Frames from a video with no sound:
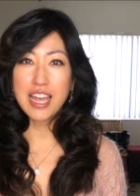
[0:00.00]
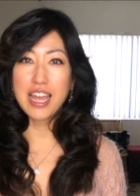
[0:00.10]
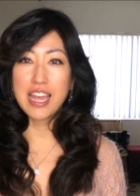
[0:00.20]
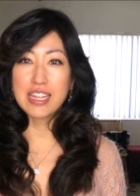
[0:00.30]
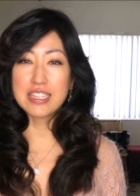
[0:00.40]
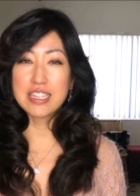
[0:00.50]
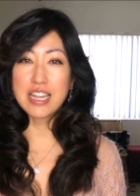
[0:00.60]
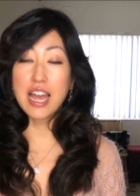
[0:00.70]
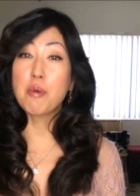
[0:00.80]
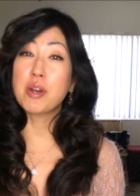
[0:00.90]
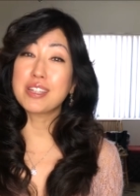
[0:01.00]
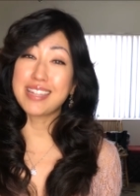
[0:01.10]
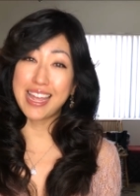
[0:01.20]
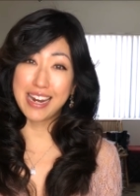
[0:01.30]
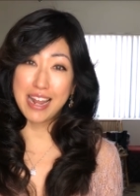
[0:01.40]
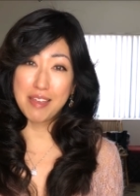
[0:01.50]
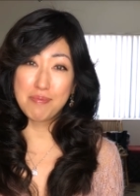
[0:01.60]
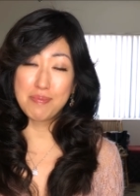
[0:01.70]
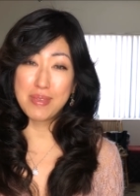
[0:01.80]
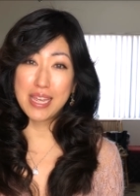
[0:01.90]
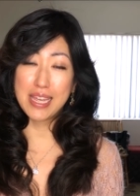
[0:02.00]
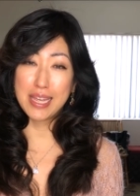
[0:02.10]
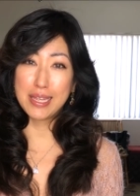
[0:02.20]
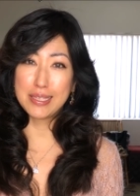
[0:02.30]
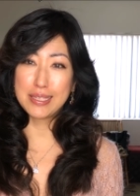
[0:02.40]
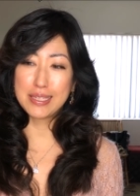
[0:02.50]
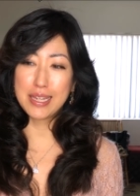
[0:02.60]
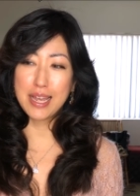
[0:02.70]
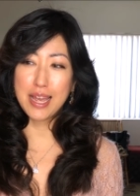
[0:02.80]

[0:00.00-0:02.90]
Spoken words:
and I wanted to edit it because